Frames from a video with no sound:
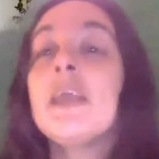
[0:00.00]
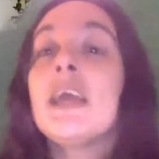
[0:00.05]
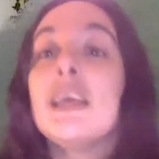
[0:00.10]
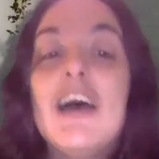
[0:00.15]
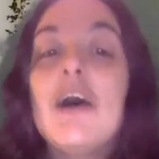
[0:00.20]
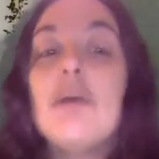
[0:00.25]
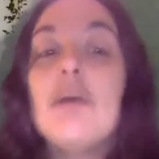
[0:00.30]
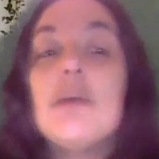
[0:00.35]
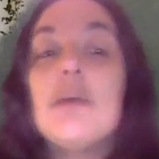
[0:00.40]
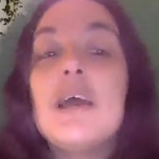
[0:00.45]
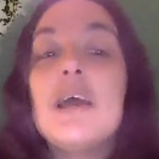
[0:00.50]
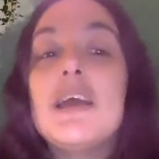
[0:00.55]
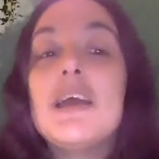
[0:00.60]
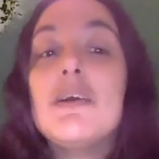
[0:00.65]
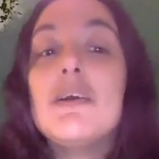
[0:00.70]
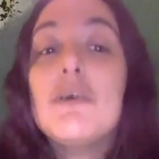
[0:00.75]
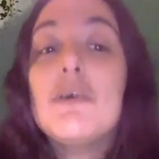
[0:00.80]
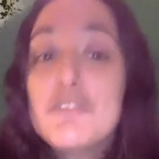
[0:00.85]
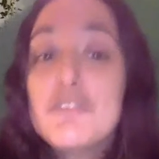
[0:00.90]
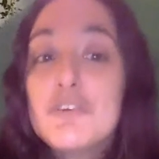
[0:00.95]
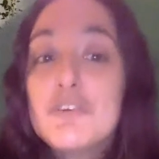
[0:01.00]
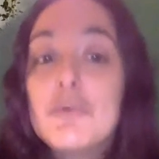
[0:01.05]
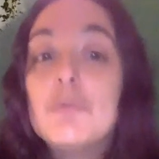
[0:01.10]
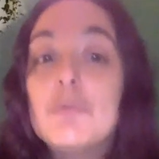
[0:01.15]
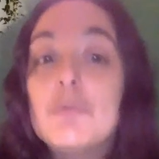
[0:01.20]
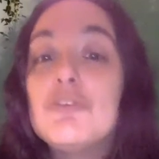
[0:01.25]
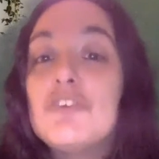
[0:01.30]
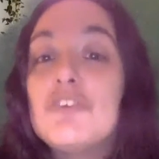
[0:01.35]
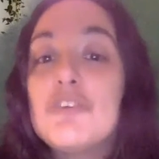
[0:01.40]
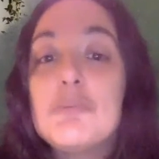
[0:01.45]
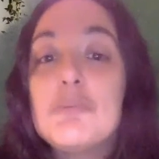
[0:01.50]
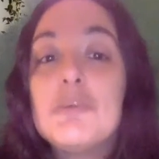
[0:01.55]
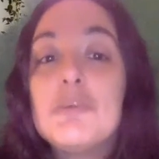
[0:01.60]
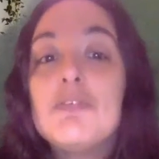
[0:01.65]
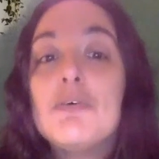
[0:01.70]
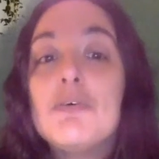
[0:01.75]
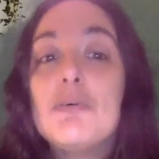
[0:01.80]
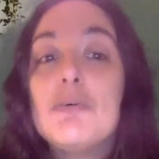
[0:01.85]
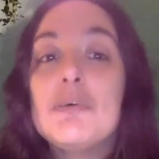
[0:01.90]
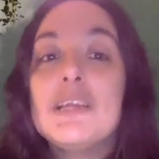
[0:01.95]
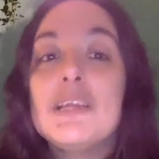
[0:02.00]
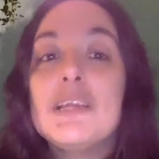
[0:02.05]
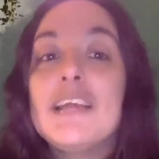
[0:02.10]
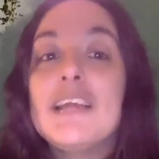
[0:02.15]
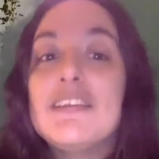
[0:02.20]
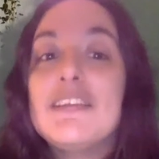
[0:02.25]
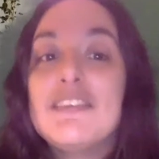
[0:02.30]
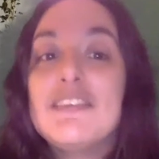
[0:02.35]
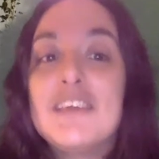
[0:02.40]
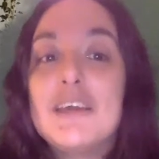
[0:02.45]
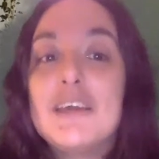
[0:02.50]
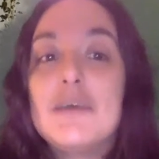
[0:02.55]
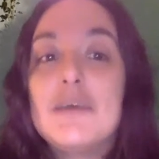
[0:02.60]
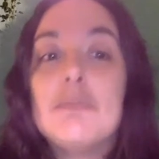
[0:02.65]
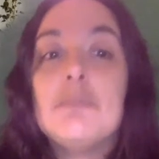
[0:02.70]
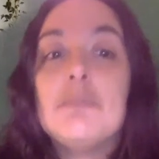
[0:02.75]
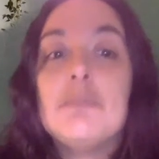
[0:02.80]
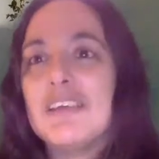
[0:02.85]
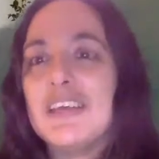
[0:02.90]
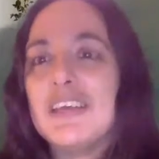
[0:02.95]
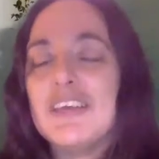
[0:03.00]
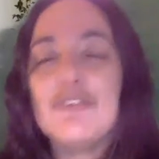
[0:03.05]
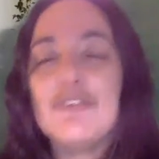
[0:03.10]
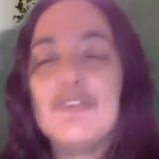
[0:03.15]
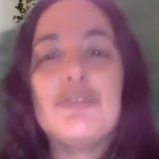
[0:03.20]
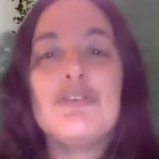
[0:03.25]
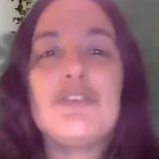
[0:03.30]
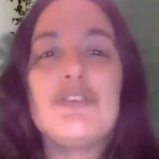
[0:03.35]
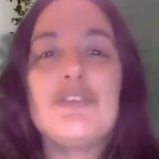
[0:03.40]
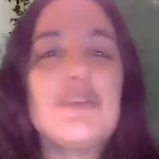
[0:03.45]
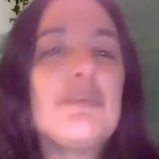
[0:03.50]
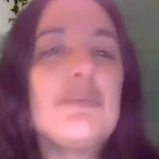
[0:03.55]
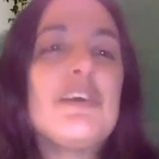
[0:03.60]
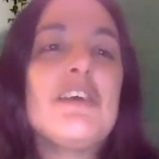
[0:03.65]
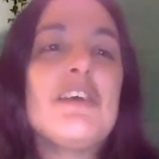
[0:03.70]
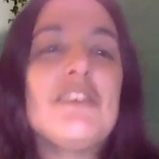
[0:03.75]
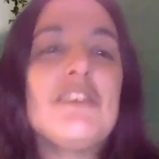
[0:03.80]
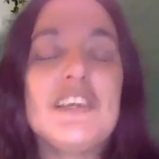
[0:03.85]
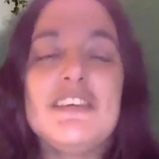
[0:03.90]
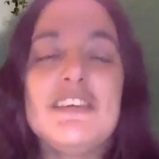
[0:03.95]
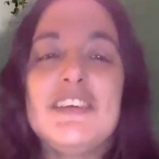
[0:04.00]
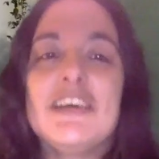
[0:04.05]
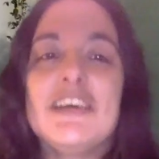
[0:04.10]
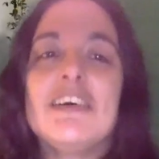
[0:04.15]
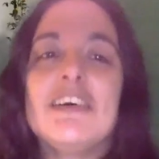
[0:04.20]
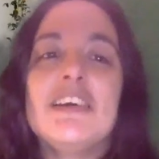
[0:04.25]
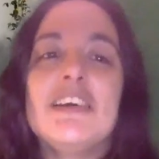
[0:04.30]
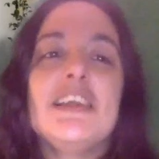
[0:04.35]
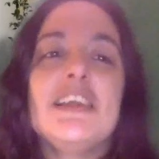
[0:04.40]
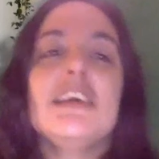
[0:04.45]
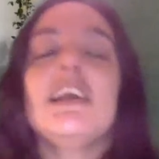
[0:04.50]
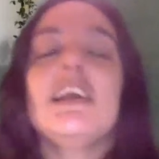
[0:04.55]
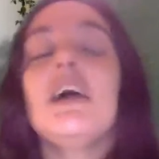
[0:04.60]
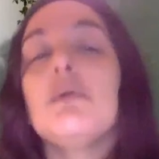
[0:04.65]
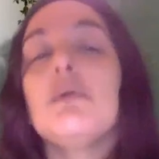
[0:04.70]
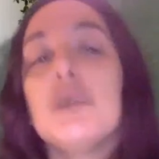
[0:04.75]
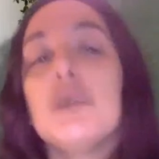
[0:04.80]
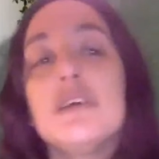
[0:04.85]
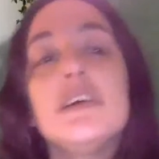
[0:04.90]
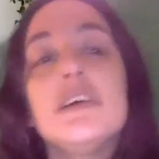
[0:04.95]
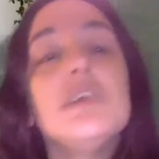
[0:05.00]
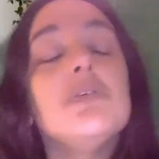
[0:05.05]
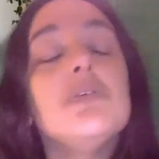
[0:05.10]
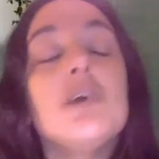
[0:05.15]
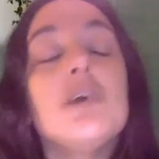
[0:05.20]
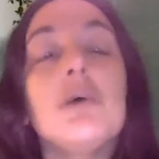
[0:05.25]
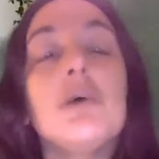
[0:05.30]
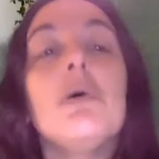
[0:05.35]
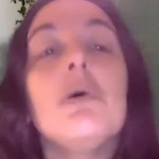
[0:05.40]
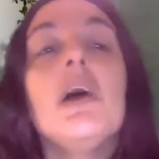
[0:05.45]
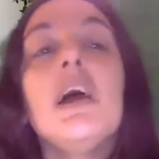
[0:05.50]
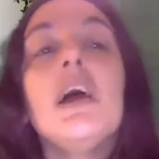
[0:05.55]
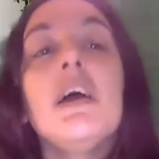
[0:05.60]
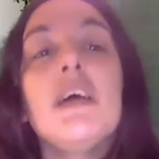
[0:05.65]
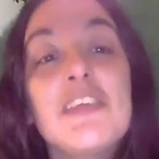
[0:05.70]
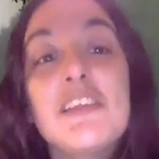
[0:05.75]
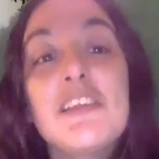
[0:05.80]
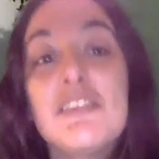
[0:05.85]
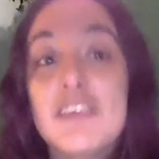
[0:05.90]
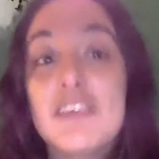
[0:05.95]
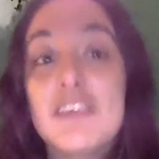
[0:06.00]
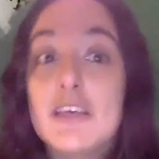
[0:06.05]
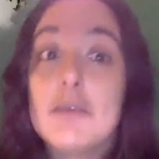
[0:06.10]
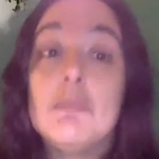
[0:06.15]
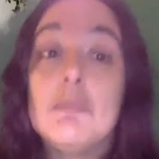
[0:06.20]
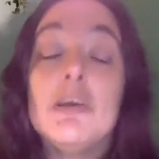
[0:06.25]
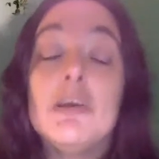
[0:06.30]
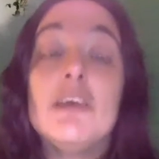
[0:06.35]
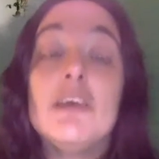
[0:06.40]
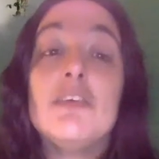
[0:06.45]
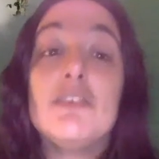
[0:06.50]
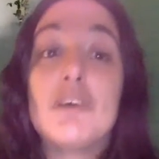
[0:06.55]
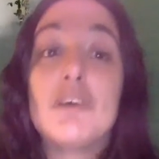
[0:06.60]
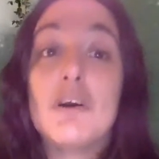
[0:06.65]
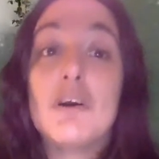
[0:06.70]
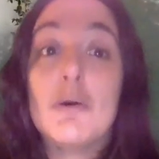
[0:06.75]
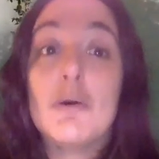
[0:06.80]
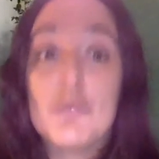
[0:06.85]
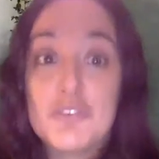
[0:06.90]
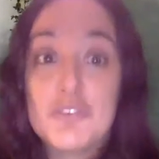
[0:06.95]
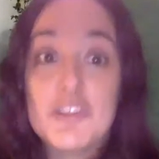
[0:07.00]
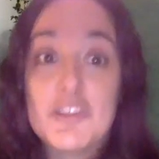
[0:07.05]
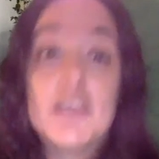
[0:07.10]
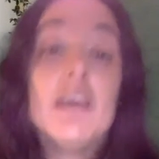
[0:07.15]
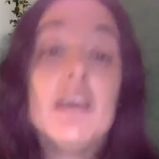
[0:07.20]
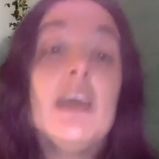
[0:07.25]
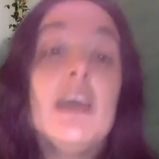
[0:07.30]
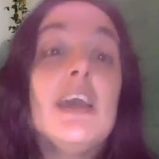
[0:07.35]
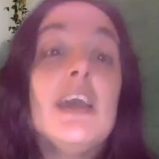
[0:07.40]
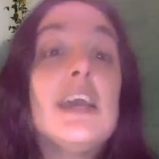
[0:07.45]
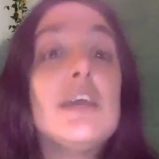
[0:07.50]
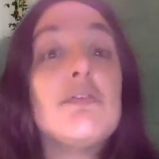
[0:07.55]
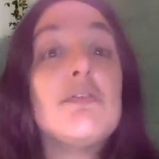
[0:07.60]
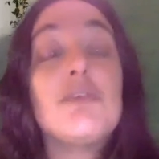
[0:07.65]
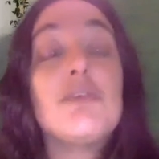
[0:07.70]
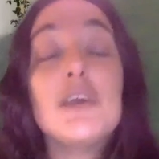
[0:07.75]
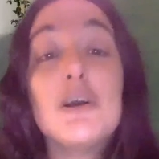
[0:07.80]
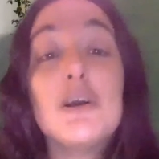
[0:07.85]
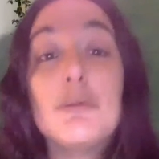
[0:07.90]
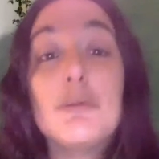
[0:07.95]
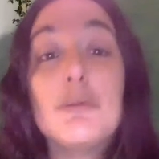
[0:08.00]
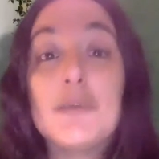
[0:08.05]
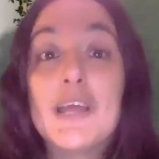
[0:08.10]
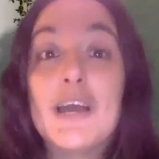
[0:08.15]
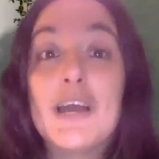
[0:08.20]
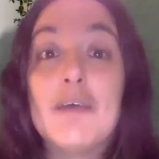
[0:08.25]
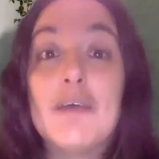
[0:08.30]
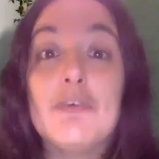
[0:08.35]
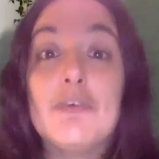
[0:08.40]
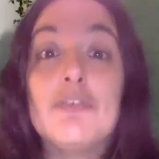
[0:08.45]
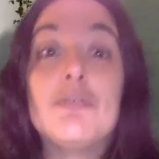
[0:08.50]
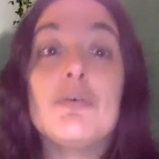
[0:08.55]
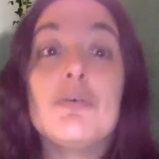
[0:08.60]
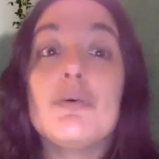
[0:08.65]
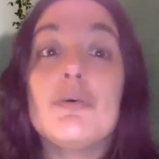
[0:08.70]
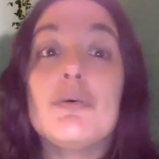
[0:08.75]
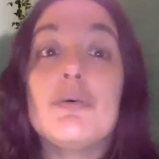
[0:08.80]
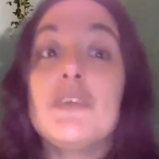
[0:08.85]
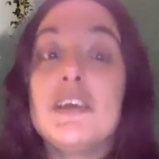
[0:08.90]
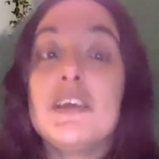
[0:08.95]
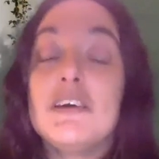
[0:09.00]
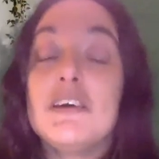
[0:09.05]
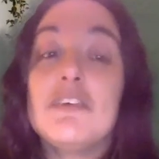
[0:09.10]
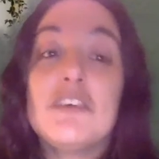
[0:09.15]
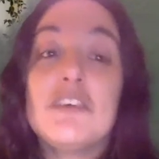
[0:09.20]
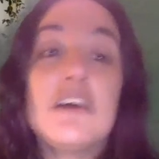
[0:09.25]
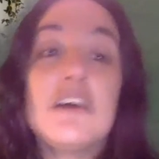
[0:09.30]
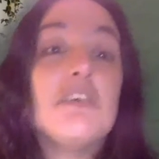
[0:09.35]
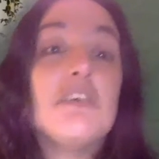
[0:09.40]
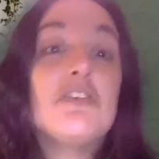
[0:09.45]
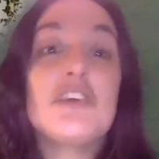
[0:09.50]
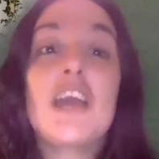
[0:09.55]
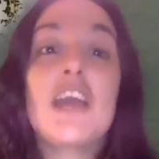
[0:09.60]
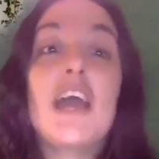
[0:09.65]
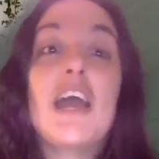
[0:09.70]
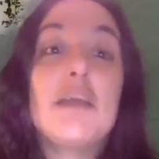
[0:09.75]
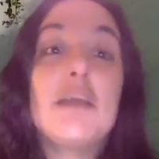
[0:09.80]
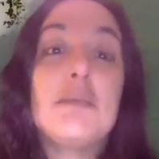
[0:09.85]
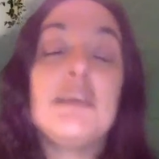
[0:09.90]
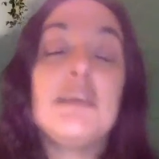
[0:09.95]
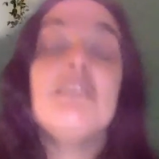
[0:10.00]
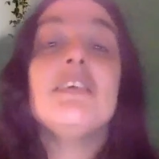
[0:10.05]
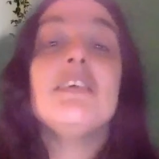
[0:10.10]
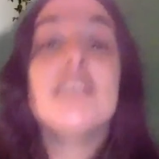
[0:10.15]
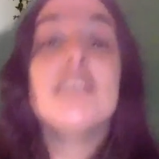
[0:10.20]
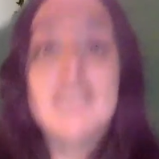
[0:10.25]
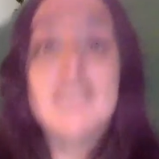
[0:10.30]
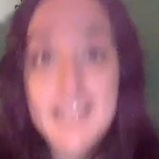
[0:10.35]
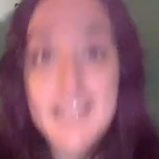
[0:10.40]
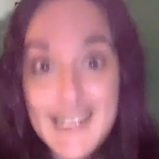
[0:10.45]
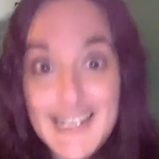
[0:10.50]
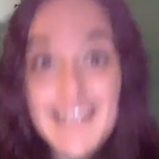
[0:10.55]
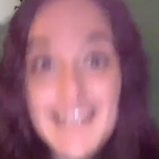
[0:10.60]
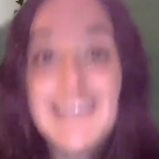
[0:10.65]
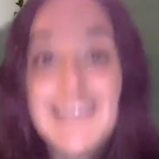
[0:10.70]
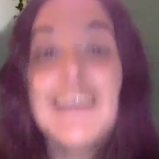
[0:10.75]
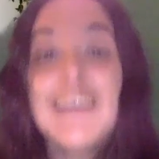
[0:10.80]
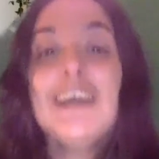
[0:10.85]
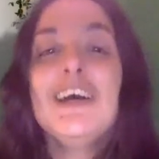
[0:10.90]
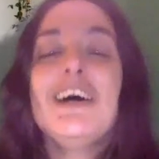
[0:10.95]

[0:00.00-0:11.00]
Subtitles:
And also, just before we let Sam introduce himself and dig on in, I want to let you know that Sam is hosting a free open house for the Young Scholars Academy today